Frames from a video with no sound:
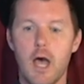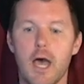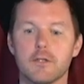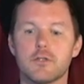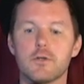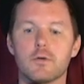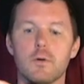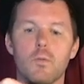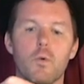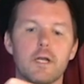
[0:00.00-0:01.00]
I took
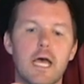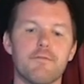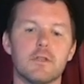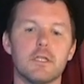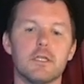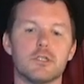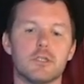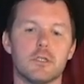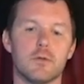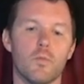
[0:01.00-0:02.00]
one half of the
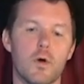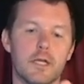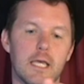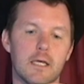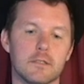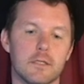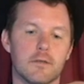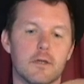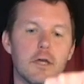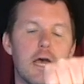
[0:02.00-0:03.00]
leash in one hand
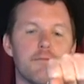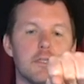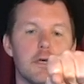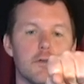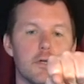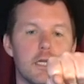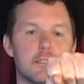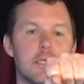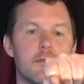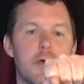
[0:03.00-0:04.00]
and the other half in the other, and I
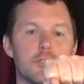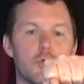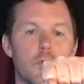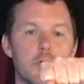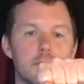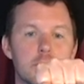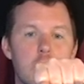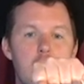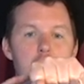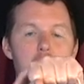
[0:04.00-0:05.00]
said the magic words,
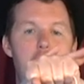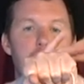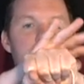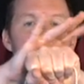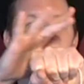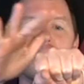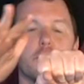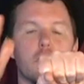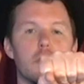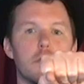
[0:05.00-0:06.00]

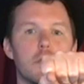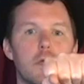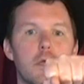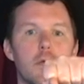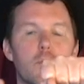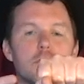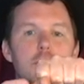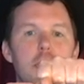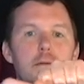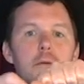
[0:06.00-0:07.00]
abracadabra,
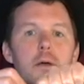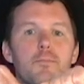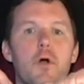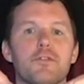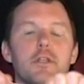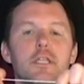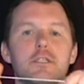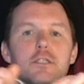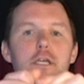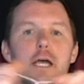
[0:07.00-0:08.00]
which then brought the
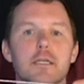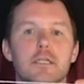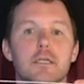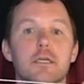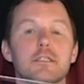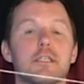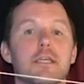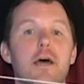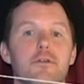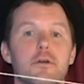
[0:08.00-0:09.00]
leash entirely
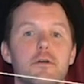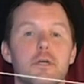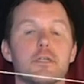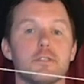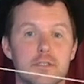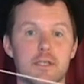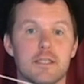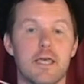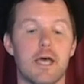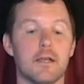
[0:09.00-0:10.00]
together, just
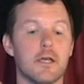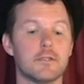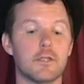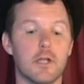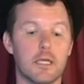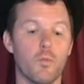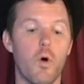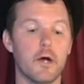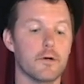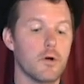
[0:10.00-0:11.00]
like that, so that I could
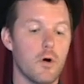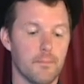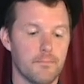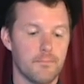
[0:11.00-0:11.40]
walk her home.